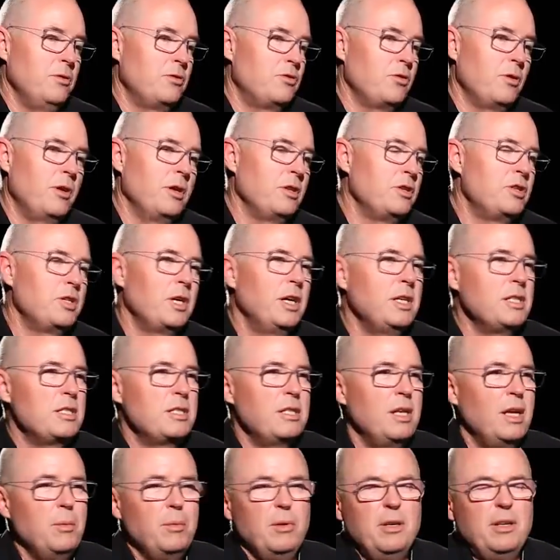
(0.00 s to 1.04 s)
you try and chase
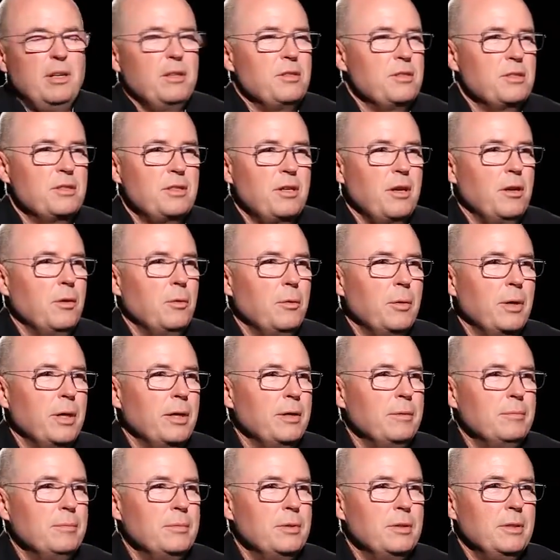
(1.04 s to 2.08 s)
an animal, it'll just go
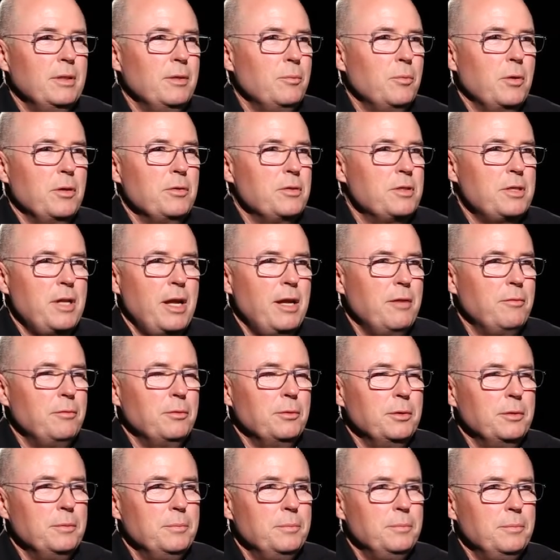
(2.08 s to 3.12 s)
away. It won't stand
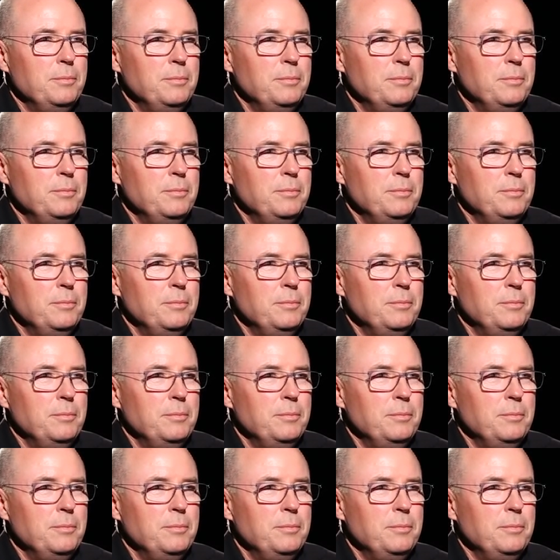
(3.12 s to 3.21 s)
for it.